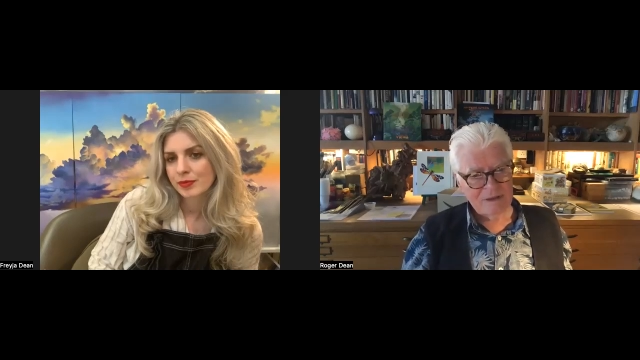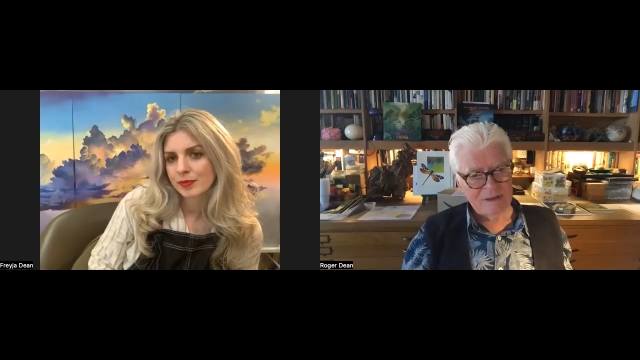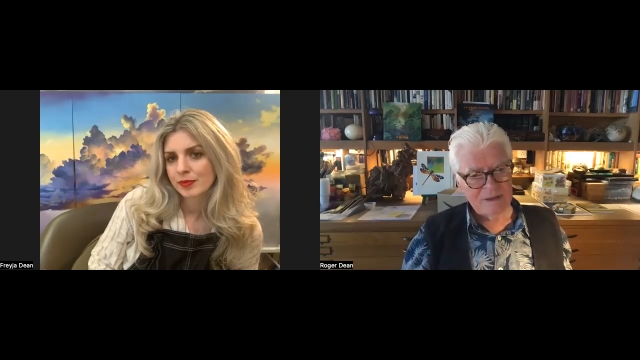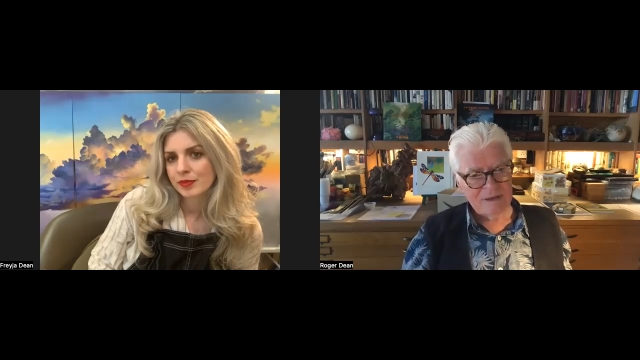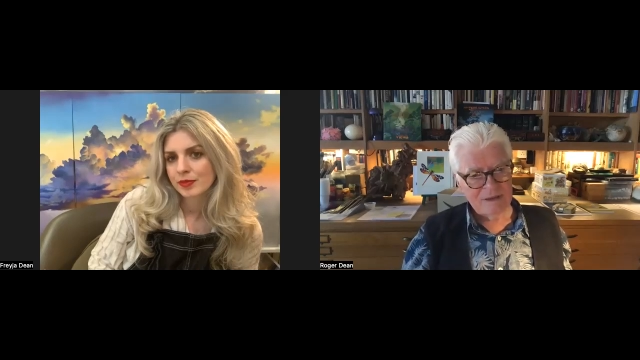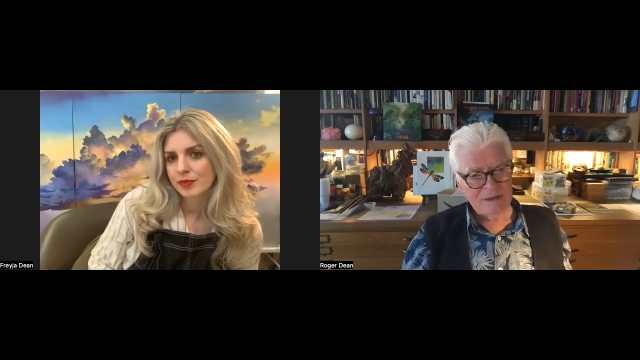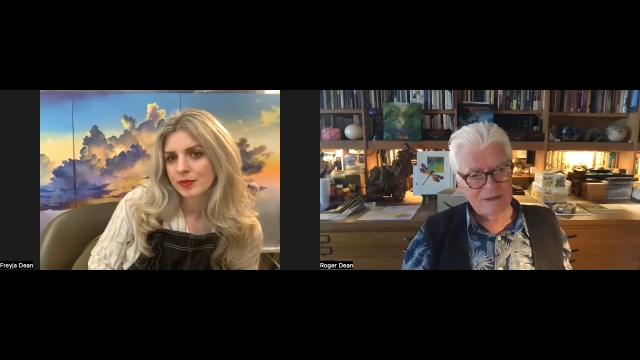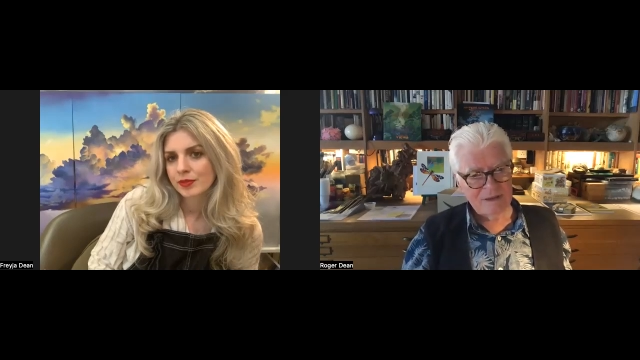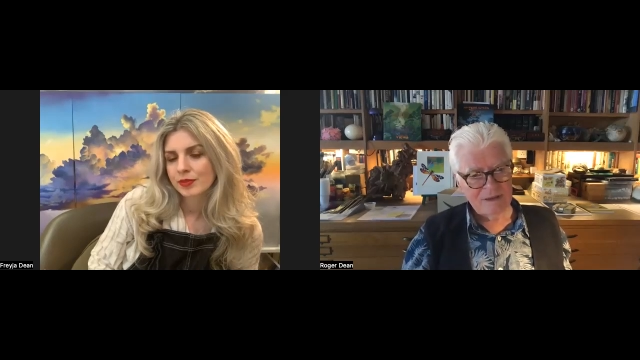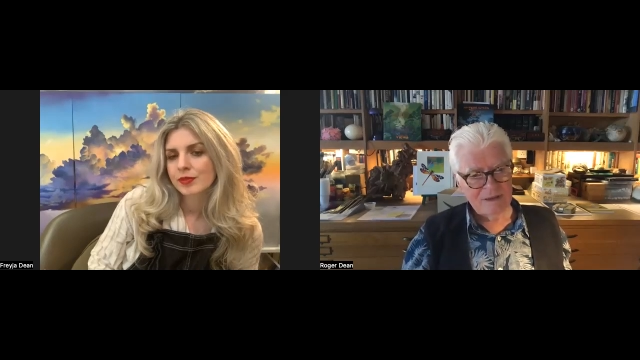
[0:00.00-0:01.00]

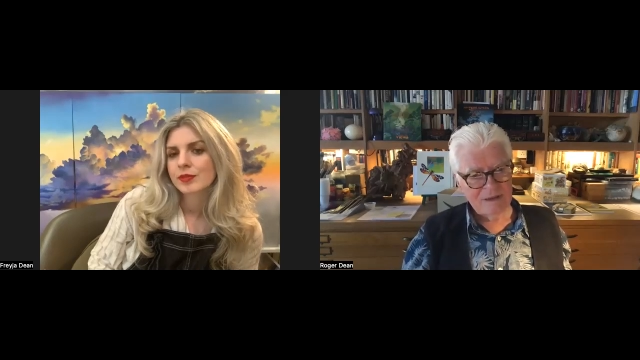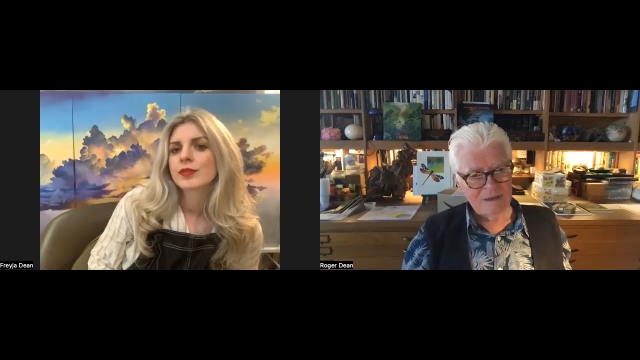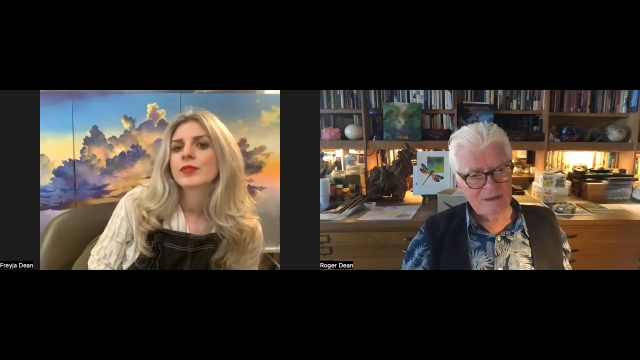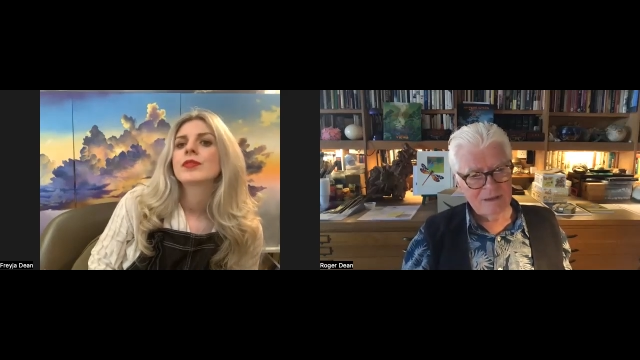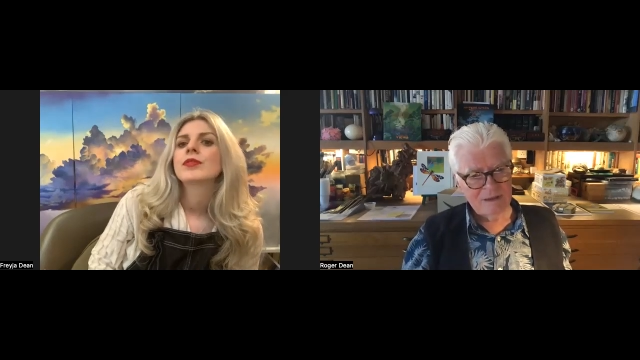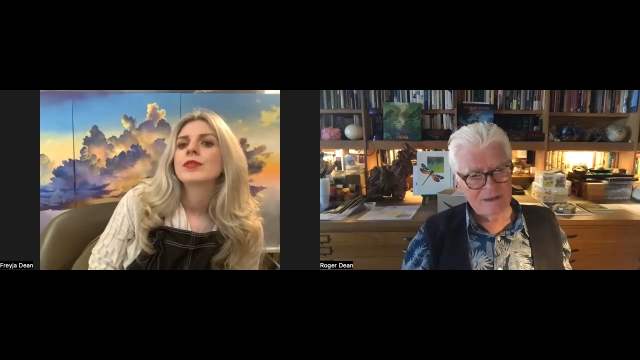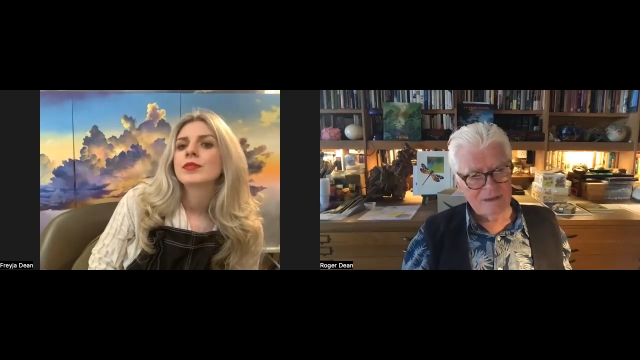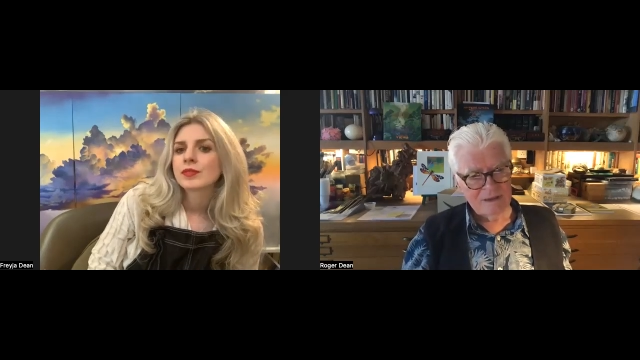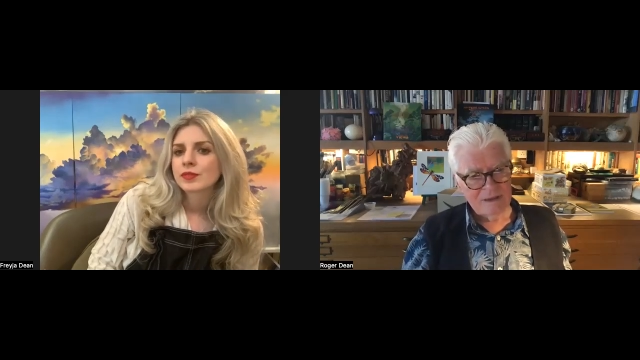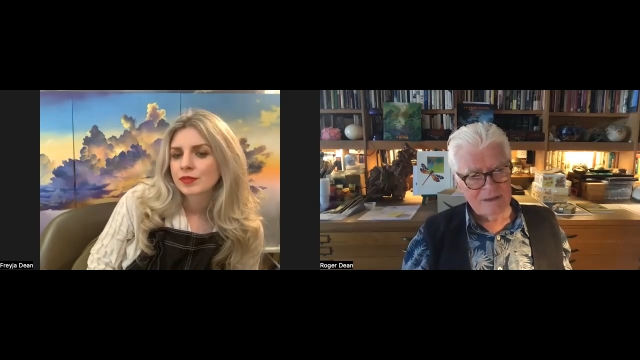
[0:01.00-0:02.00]

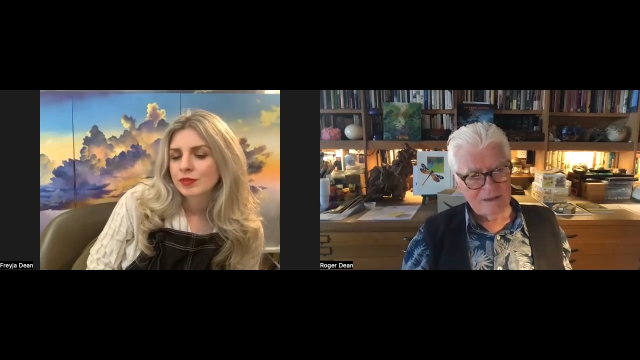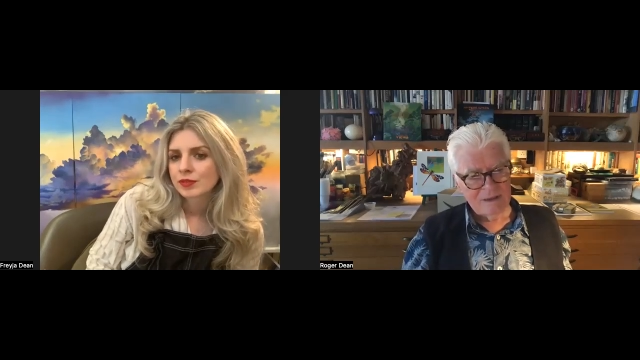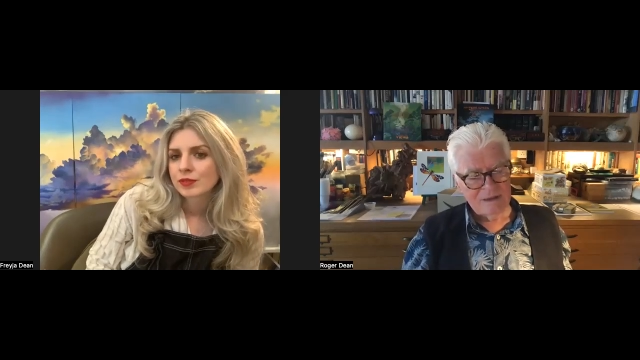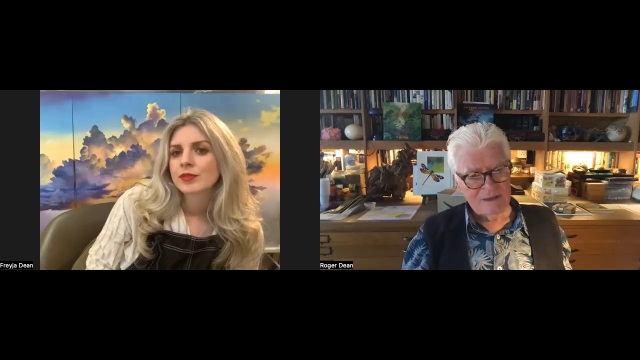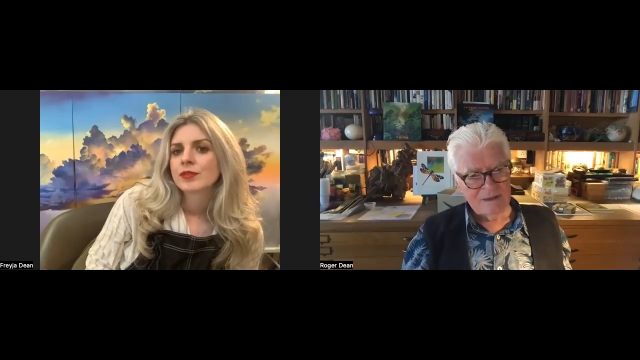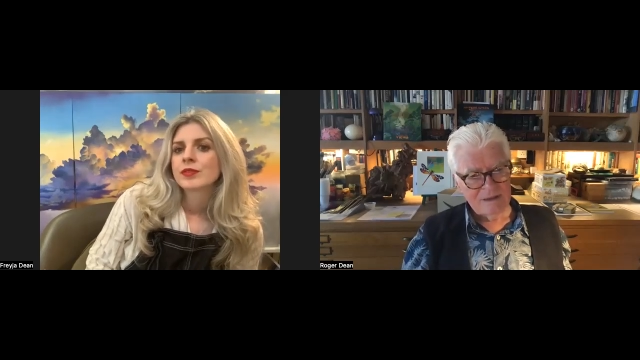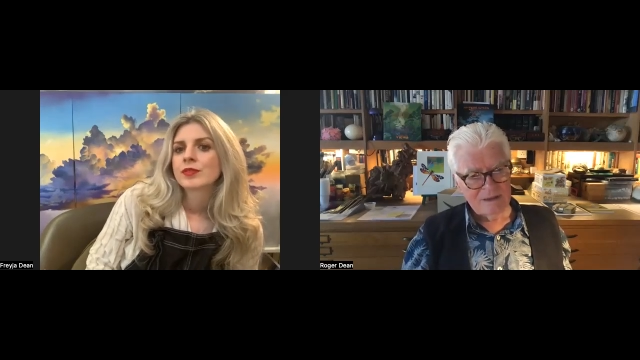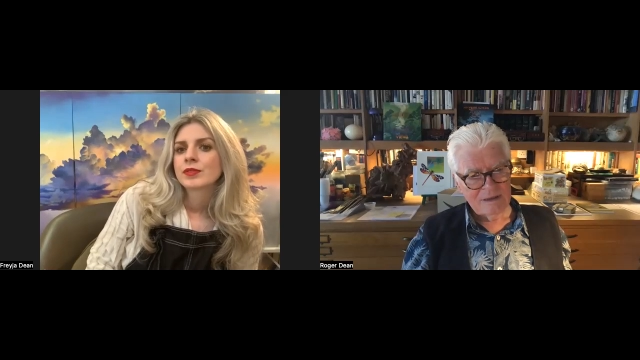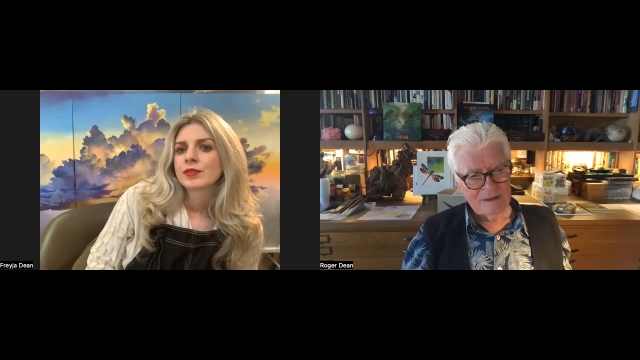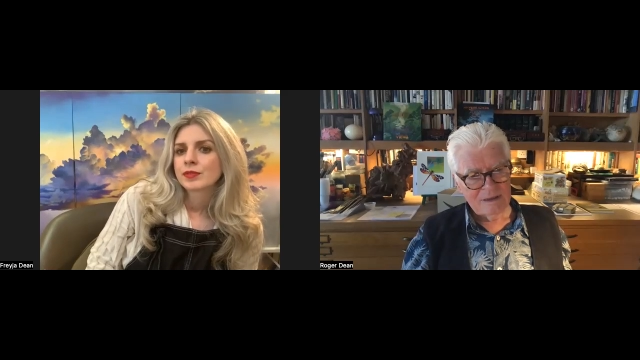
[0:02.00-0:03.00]

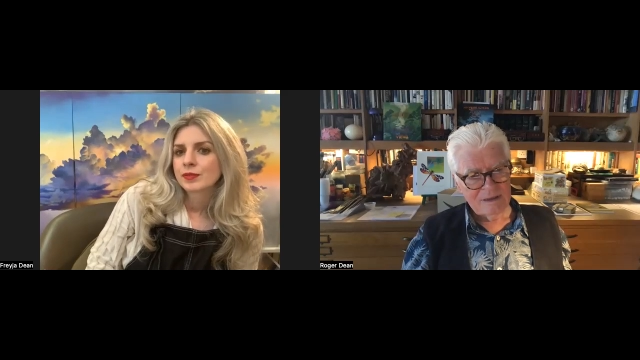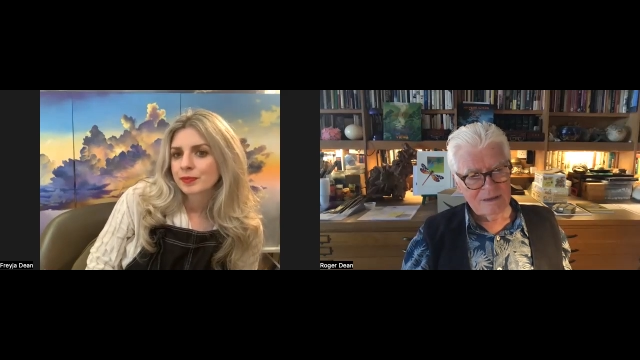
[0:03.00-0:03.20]
Nobody speaks.